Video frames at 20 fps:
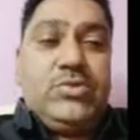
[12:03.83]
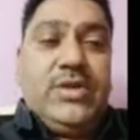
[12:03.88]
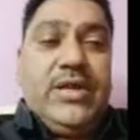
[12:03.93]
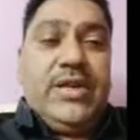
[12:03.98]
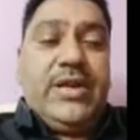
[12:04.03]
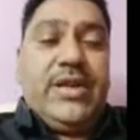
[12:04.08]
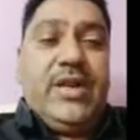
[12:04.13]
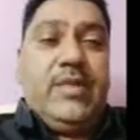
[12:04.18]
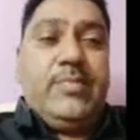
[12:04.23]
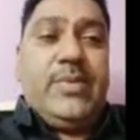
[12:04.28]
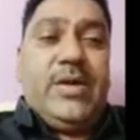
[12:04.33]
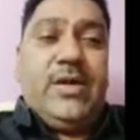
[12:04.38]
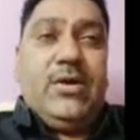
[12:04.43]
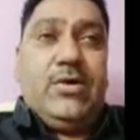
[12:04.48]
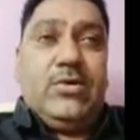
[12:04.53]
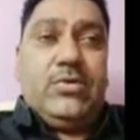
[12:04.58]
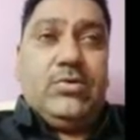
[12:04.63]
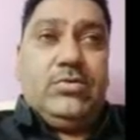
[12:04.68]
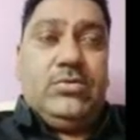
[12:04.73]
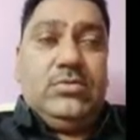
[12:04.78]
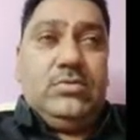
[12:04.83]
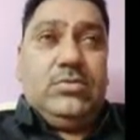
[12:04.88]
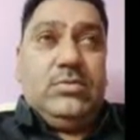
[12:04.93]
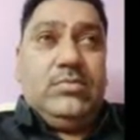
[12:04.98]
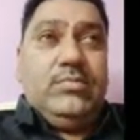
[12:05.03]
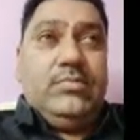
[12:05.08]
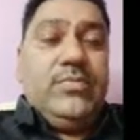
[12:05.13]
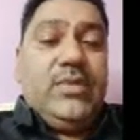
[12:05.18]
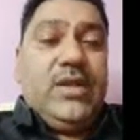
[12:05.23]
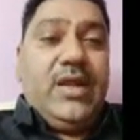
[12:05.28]
can read by your own
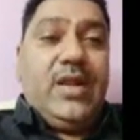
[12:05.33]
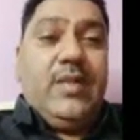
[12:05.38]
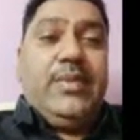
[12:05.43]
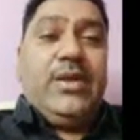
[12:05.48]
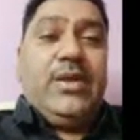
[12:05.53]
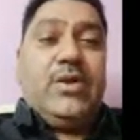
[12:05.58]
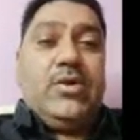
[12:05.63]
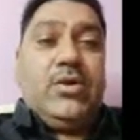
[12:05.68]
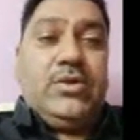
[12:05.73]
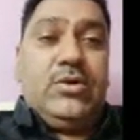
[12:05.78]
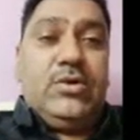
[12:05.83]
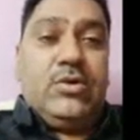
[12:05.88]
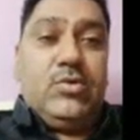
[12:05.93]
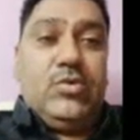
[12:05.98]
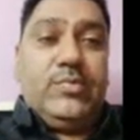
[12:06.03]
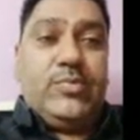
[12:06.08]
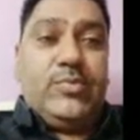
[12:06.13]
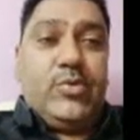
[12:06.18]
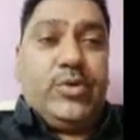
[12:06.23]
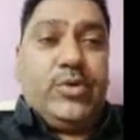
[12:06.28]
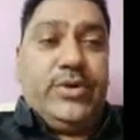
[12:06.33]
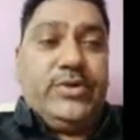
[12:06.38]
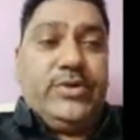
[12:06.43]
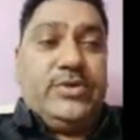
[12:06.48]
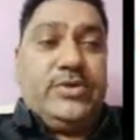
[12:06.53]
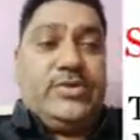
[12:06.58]
and make out your own points.